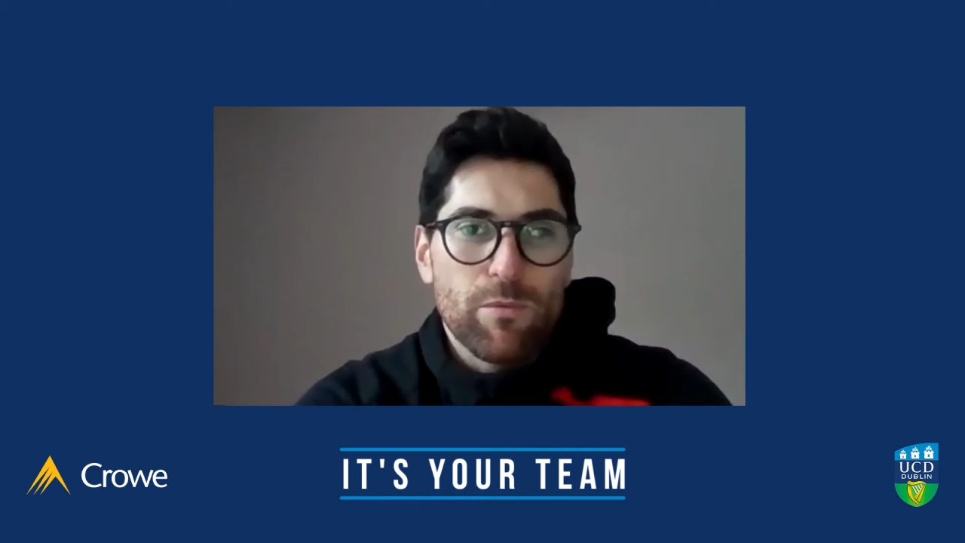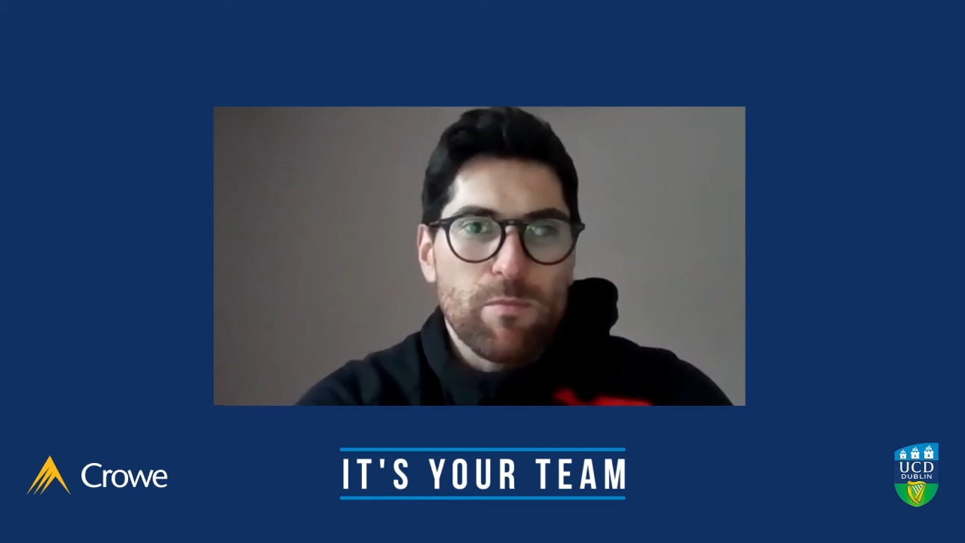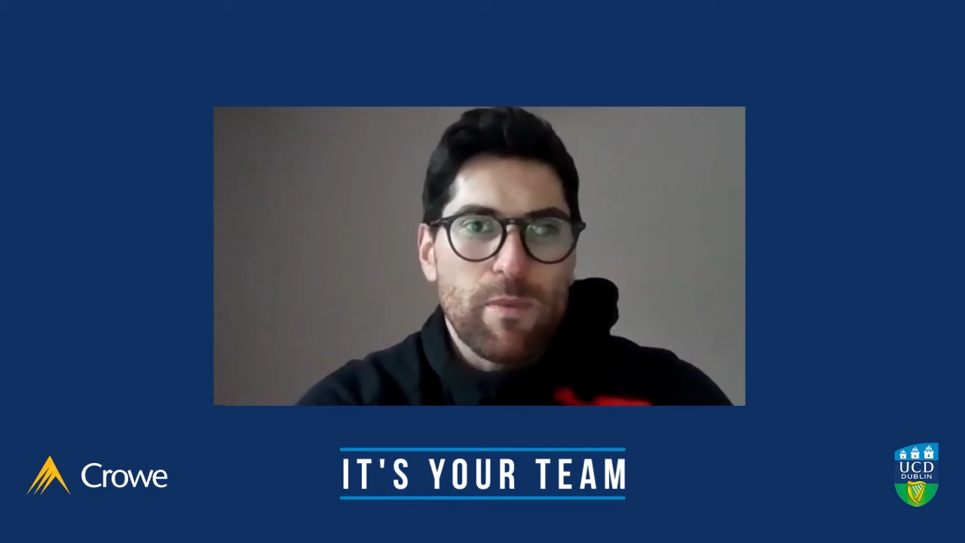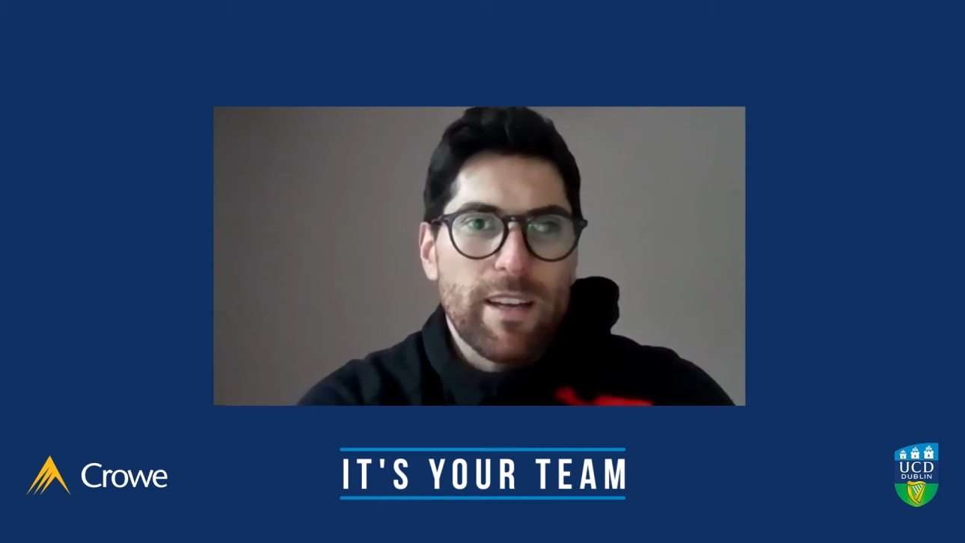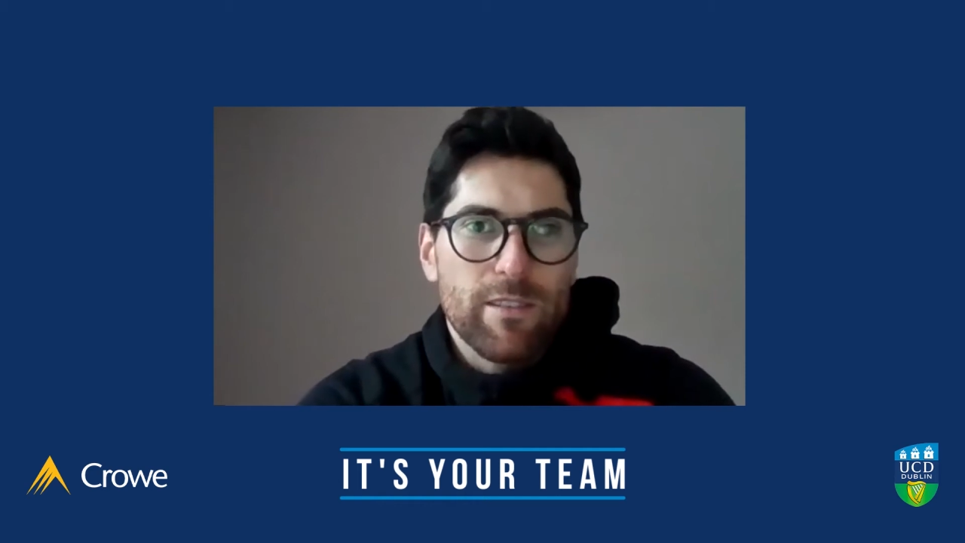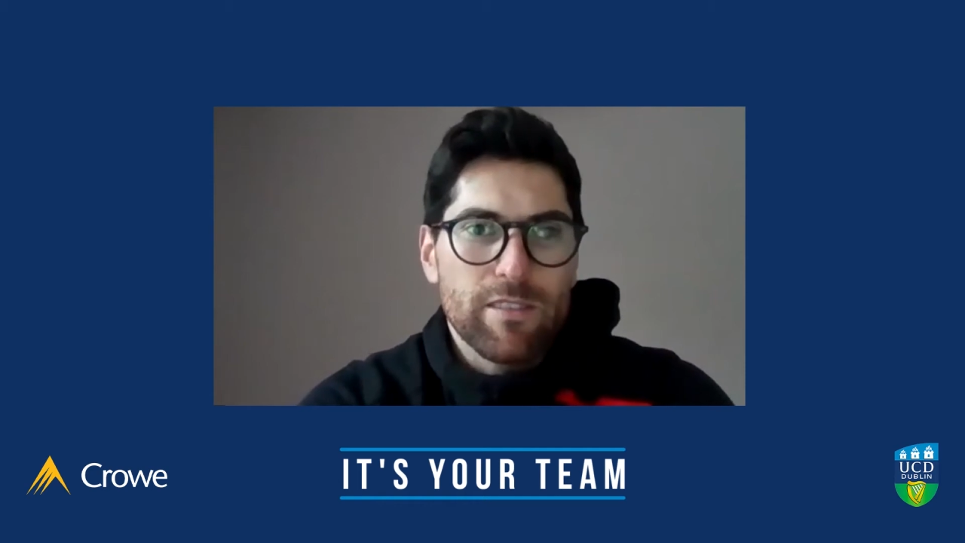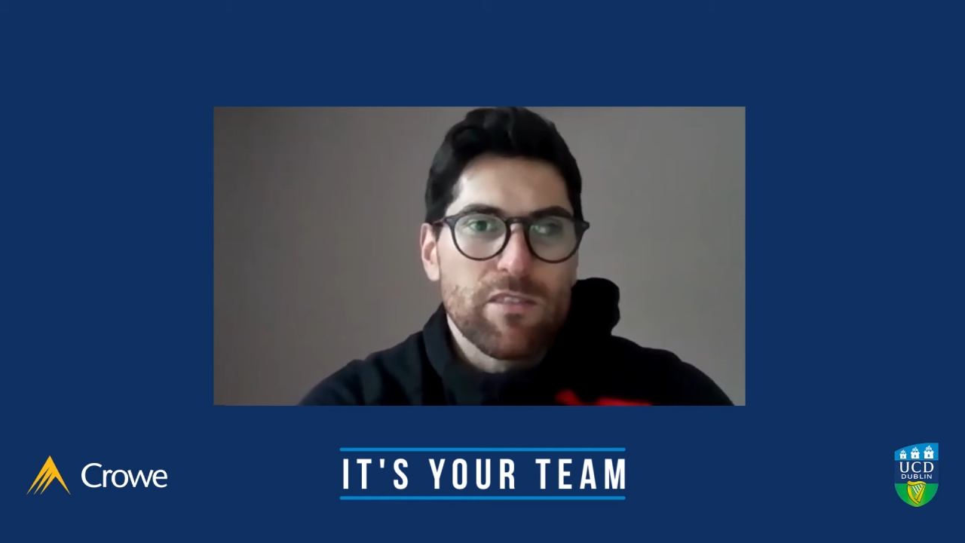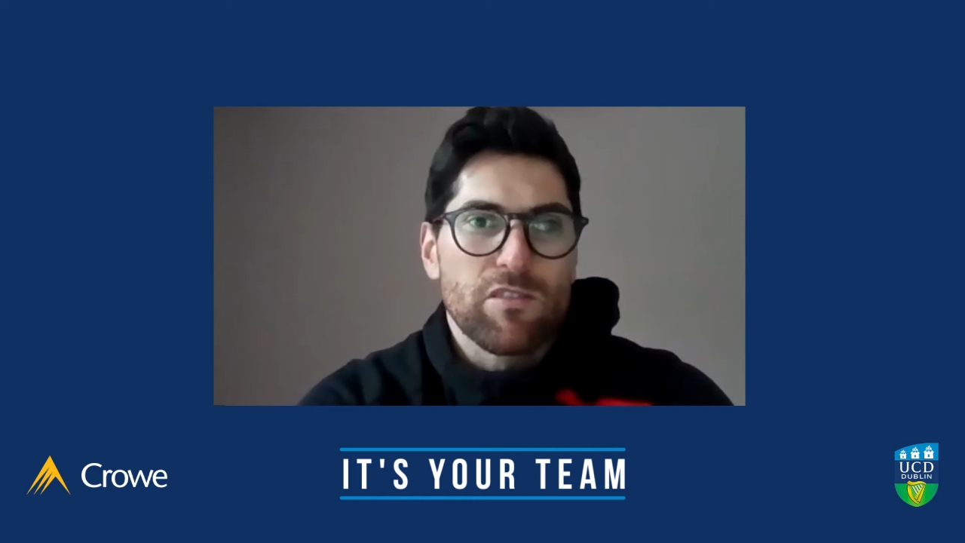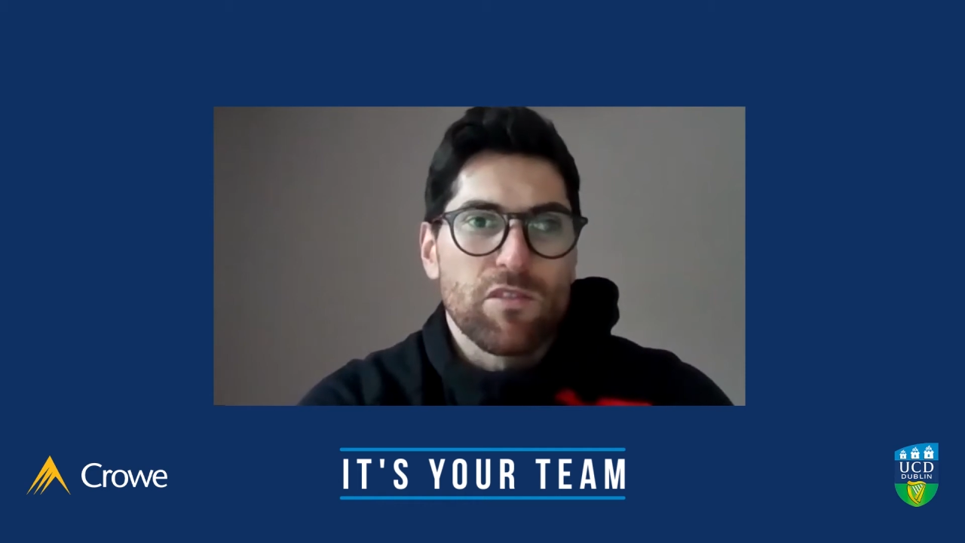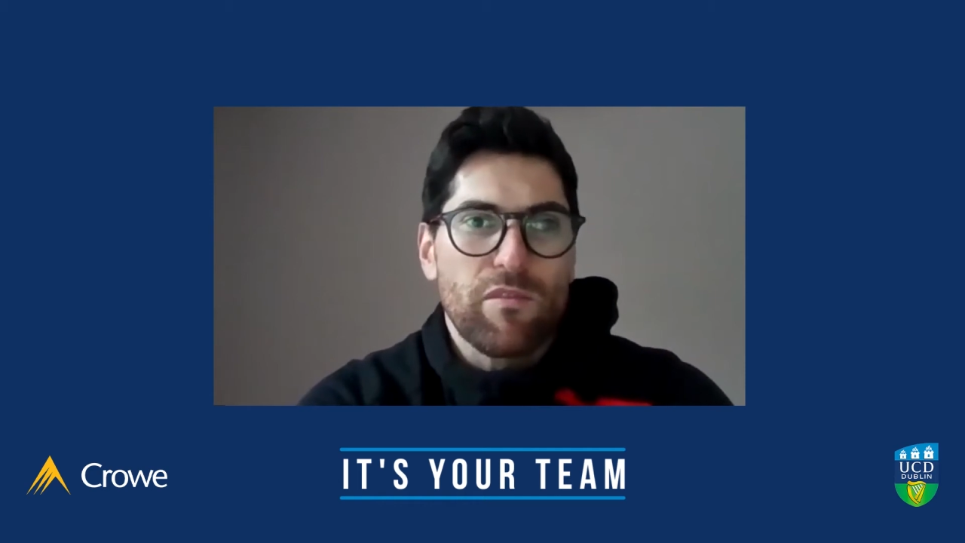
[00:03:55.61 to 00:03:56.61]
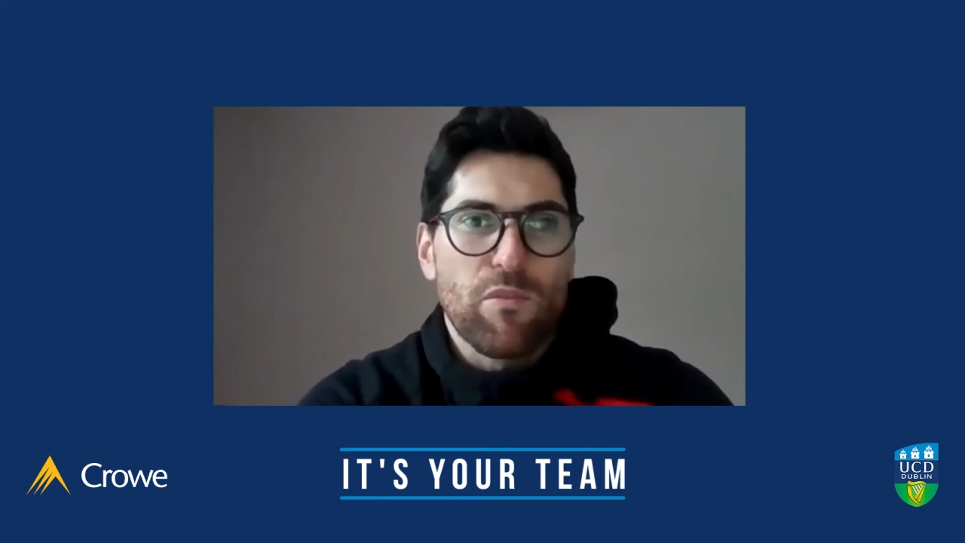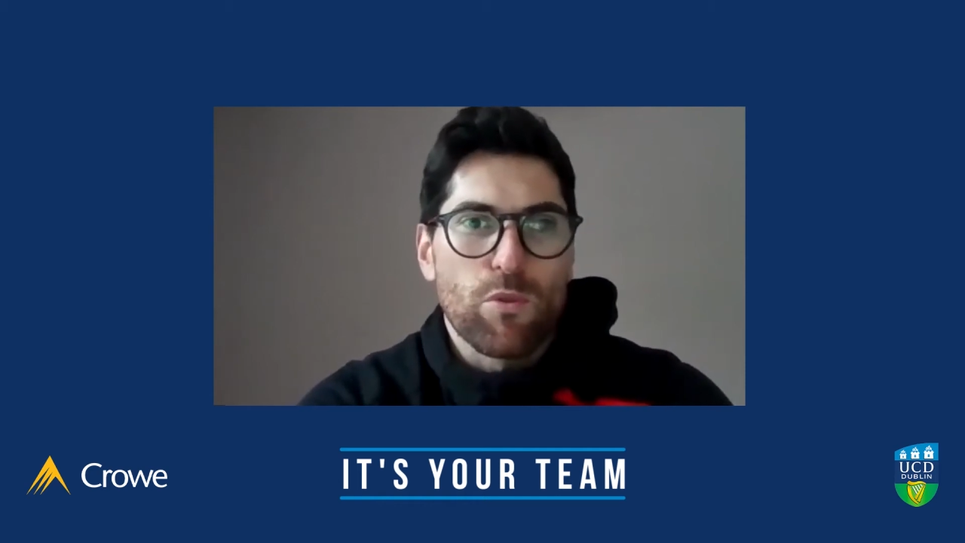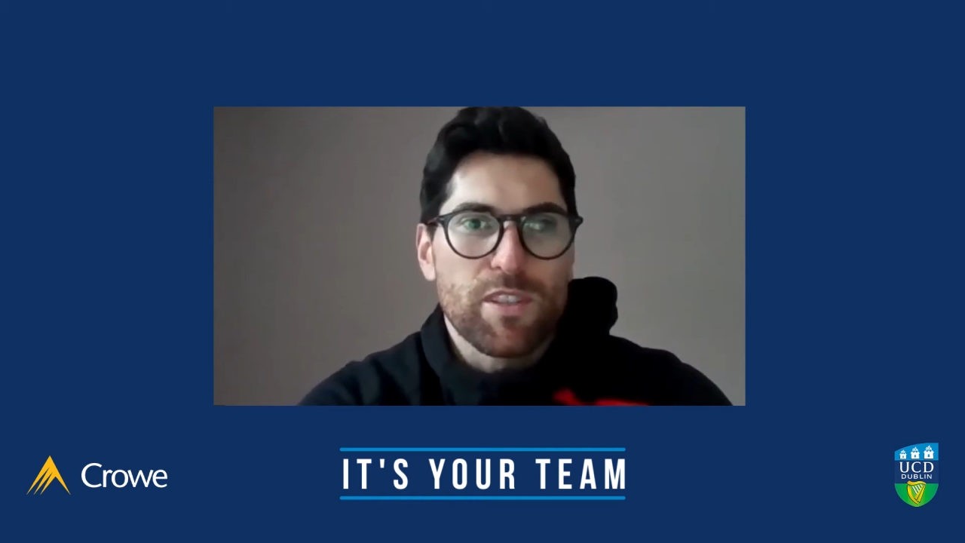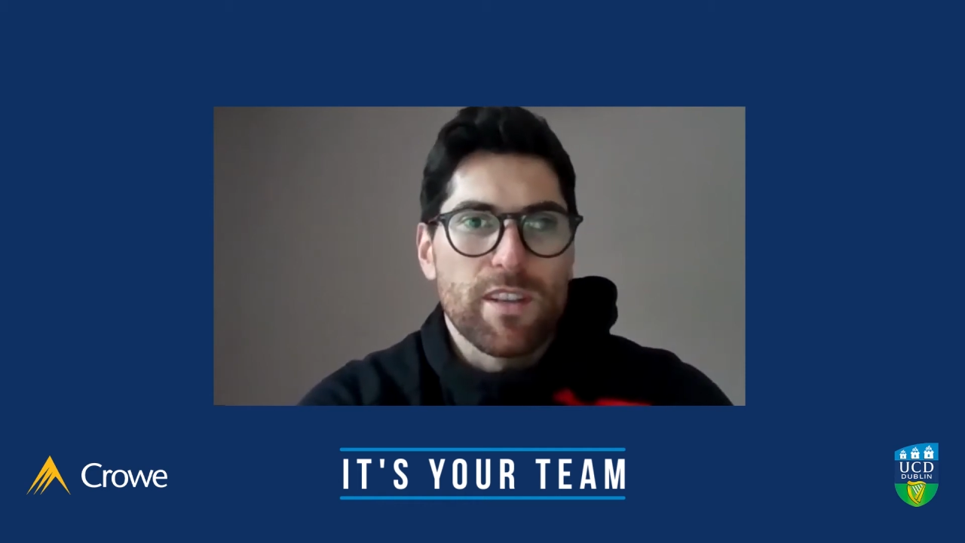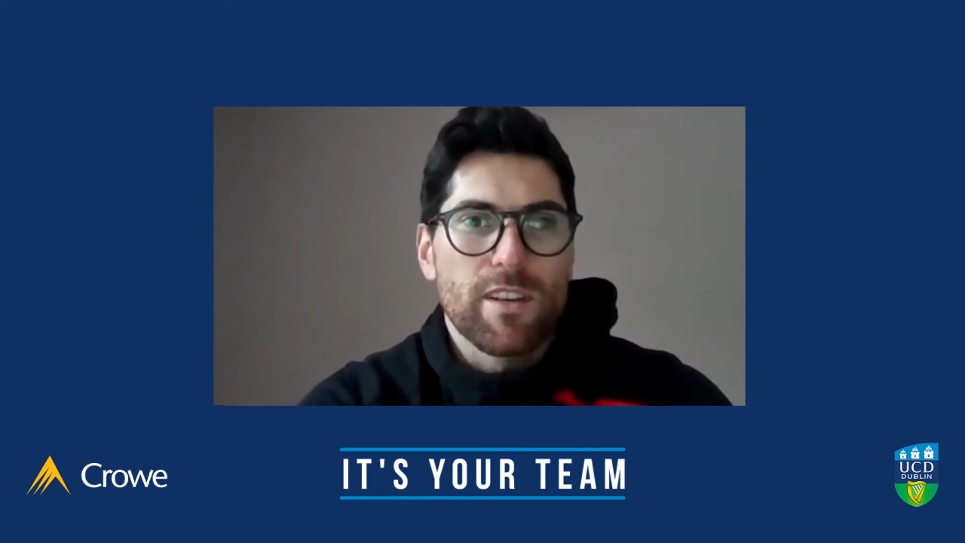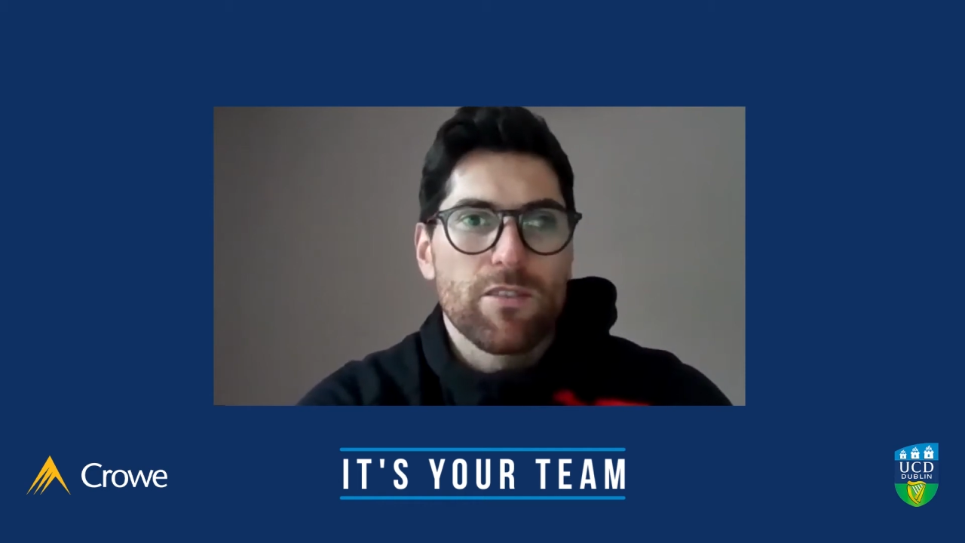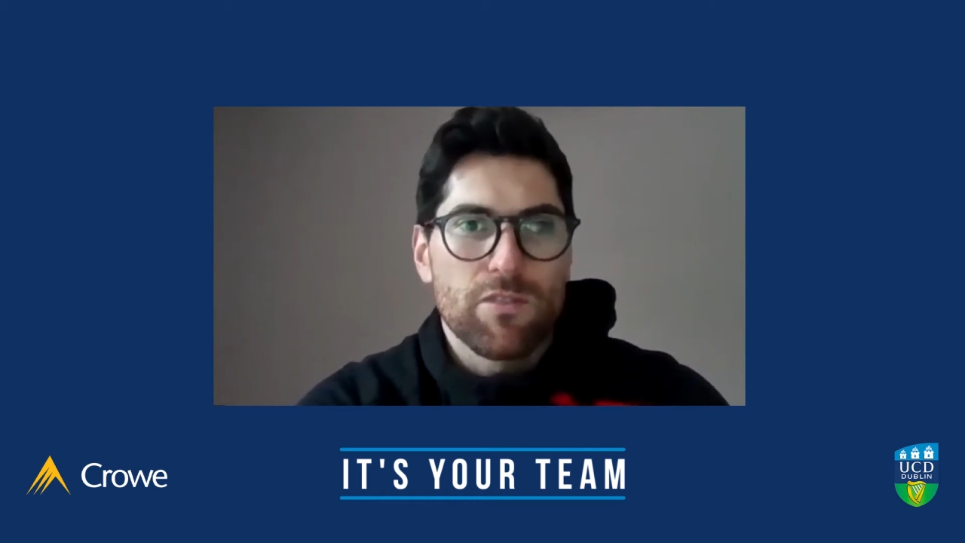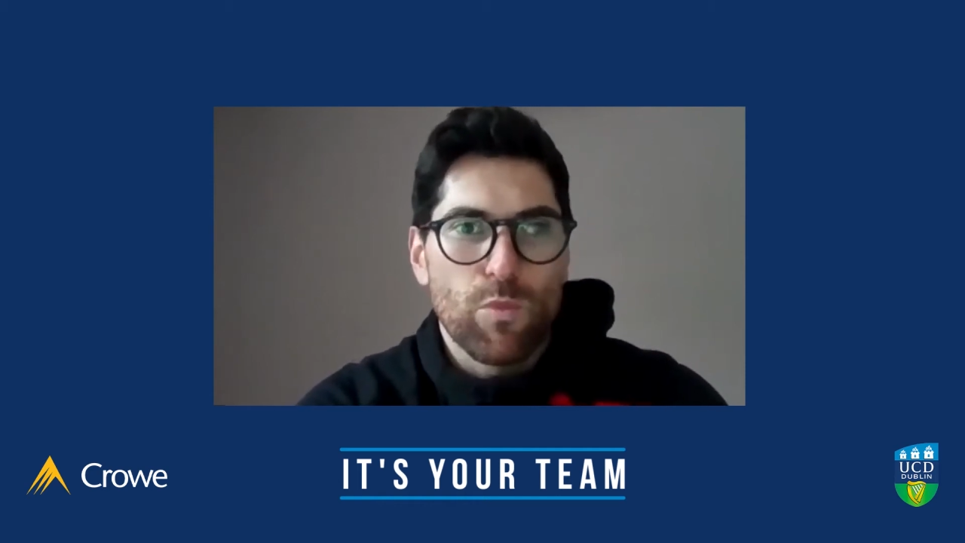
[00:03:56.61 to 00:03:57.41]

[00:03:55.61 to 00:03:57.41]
was playing into sort of four tiers,